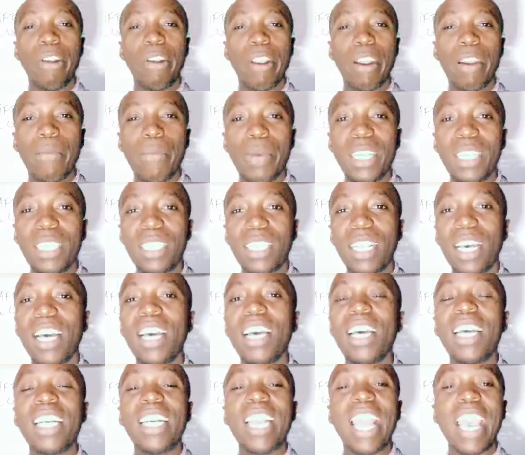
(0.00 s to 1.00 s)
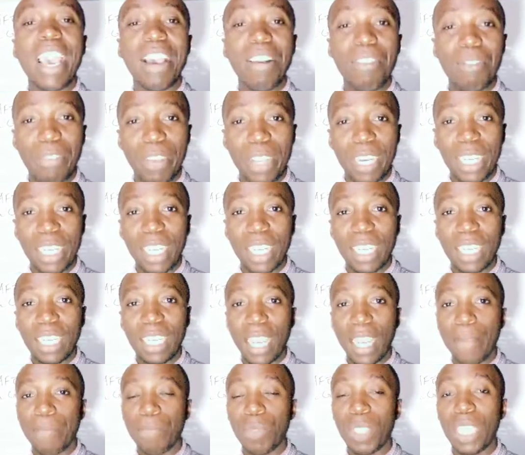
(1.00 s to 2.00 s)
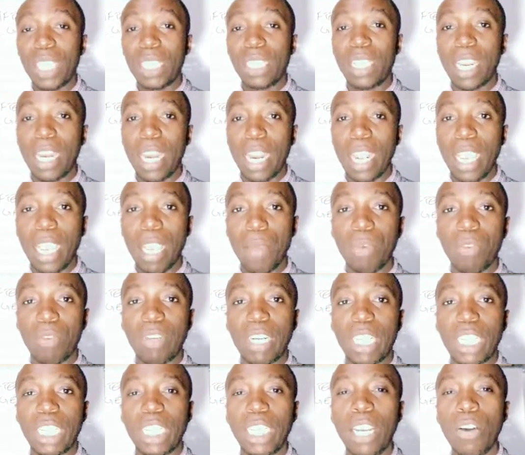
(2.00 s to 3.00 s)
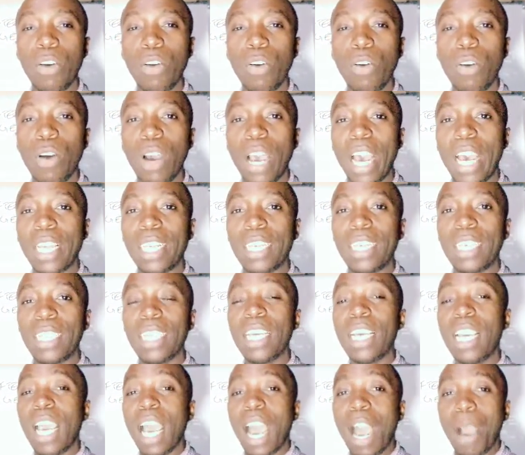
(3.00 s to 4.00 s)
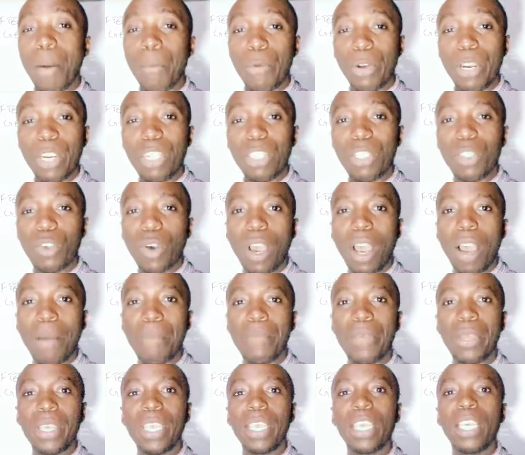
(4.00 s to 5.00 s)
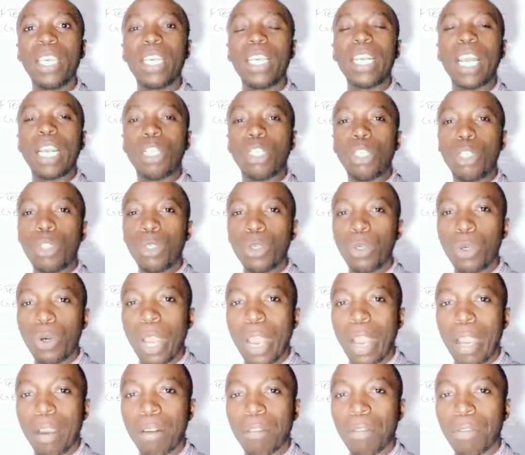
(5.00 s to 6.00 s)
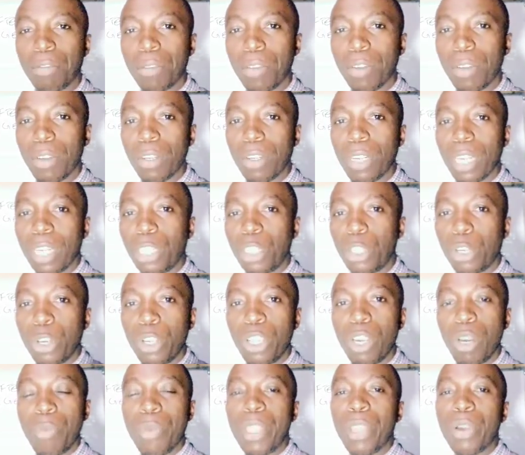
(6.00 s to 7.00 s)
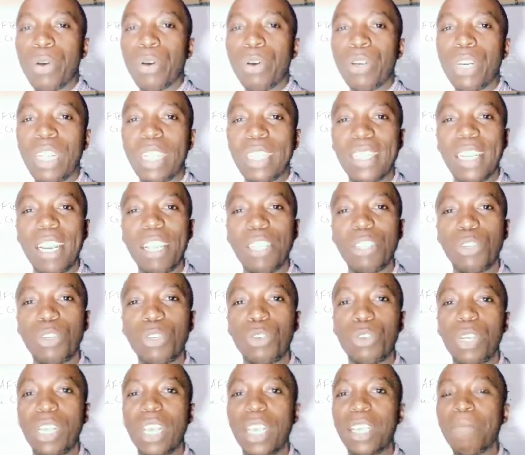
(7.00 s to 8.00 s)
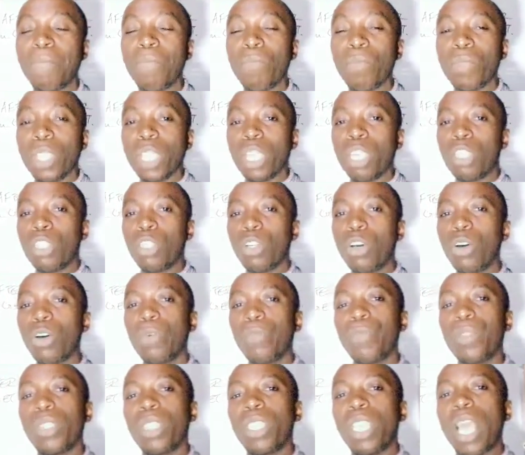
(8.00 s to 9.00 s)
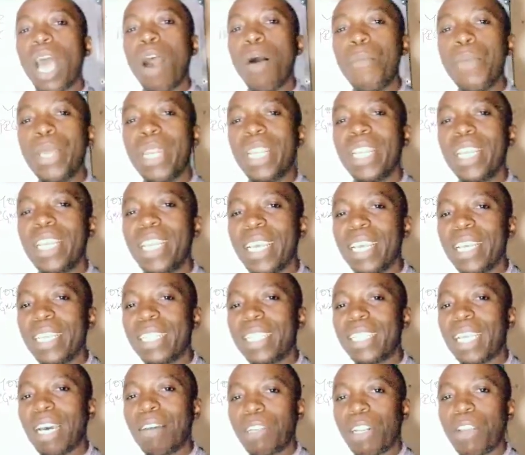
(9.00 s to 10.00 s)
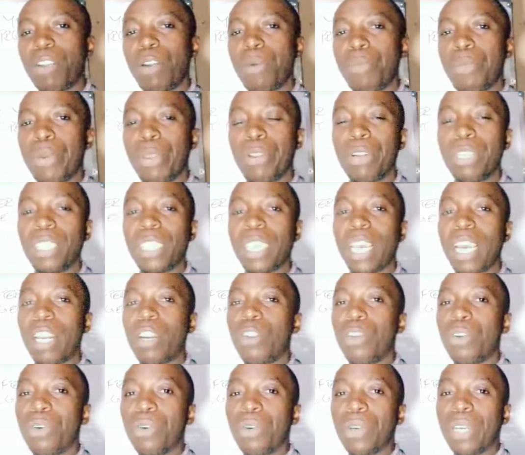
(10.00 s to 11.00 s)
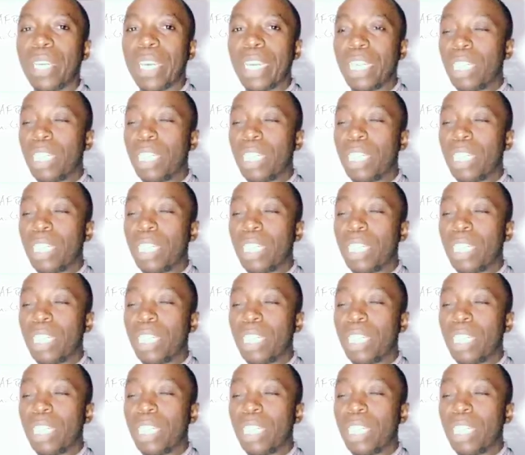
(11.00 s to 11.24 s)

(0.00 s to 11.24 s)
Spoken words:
Gerard Massa, the health educator, is the name of the channel, and I'm really so happy that you have joined me on this lesson today. So, how many days after your periods can you